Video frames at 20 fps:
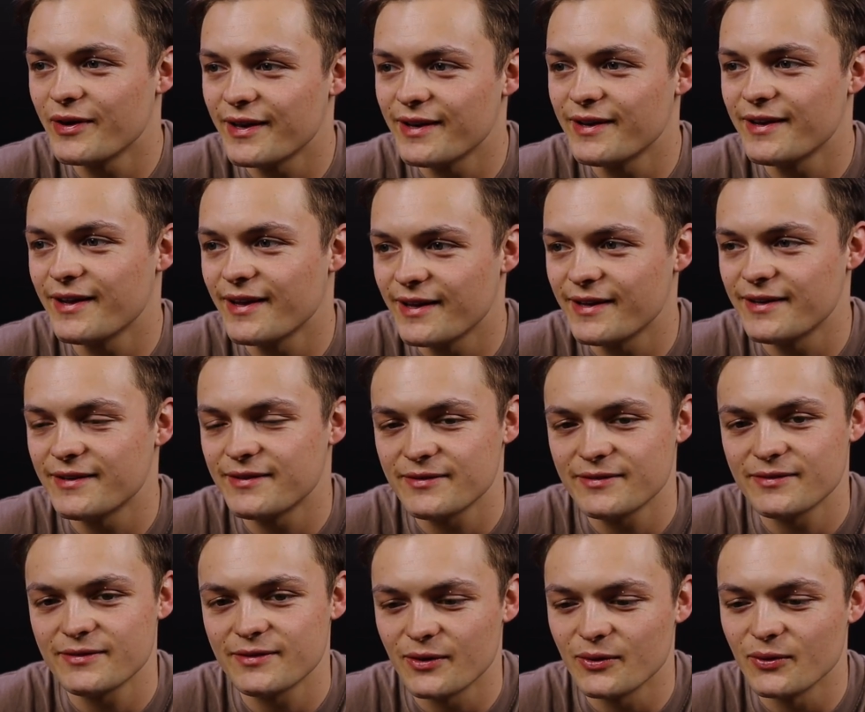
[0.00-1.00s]

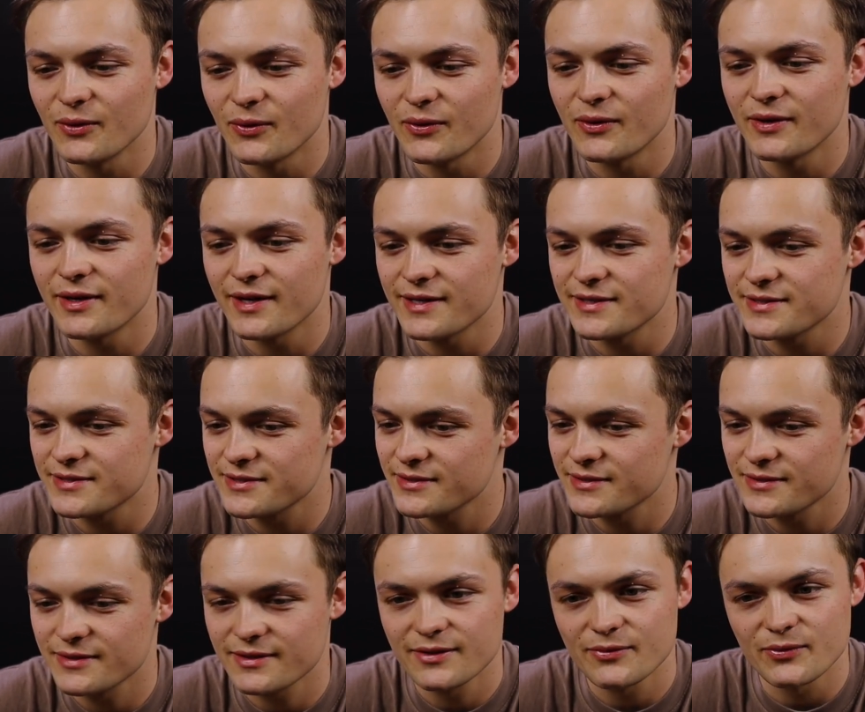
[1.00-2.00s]
and the Lord has
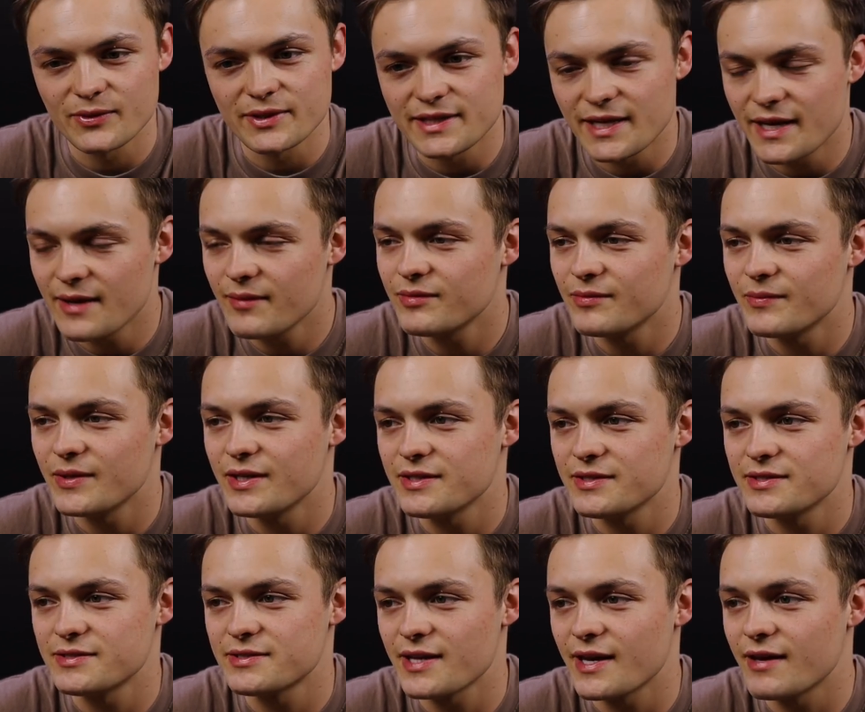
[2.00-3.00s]
redeemed me,
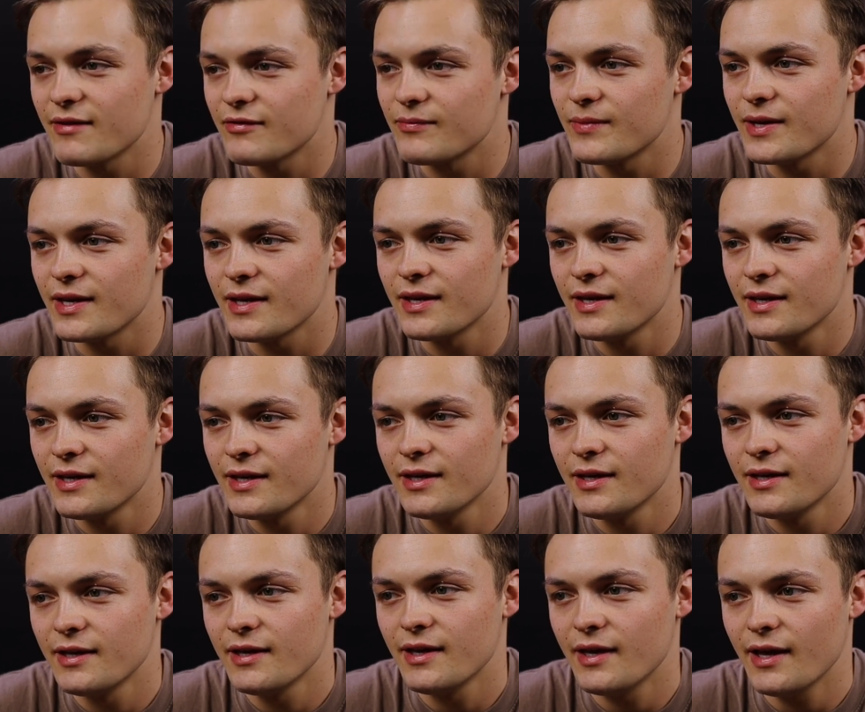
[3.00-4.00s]
saved me,
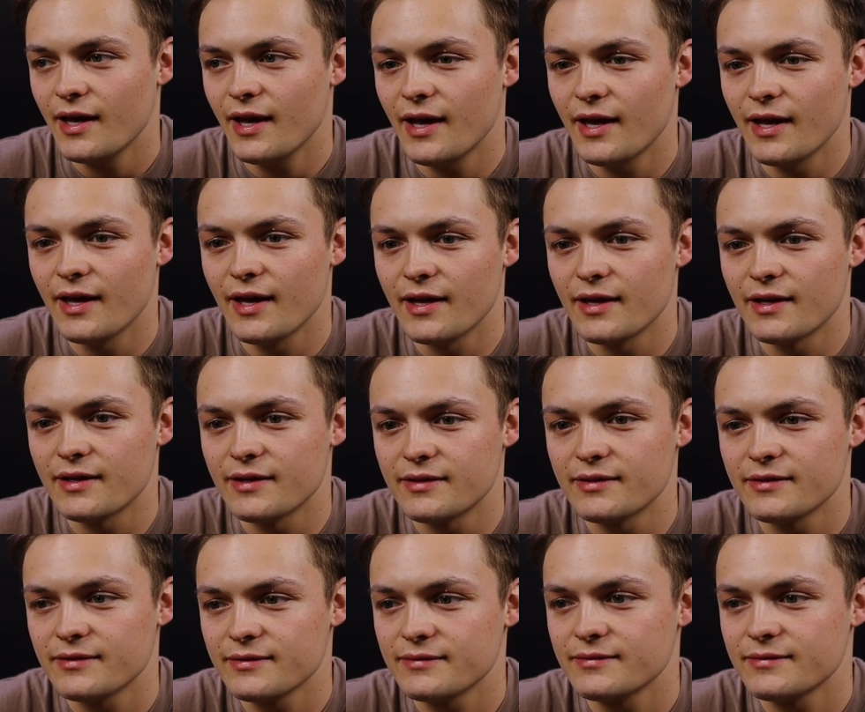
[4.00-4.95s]
and